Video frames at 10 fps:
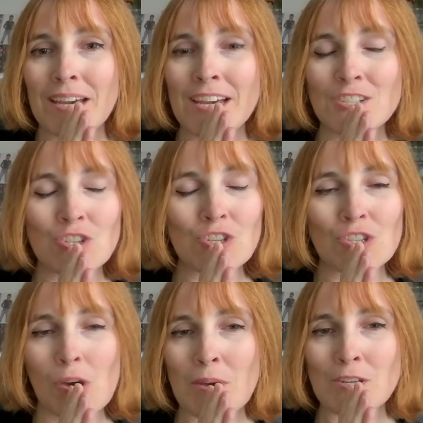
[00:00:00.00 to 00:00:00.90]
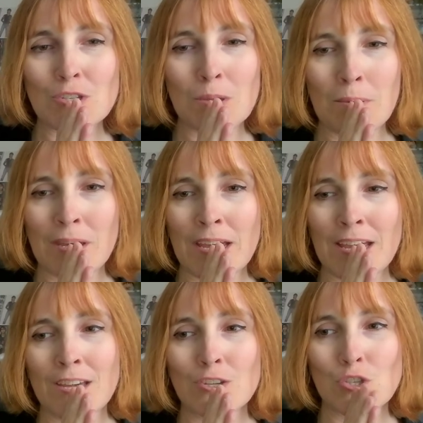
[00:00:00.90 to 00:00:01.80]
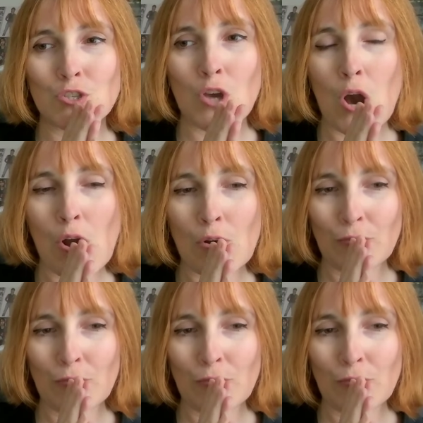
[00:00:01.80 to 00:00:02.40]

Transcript: it's just going to be so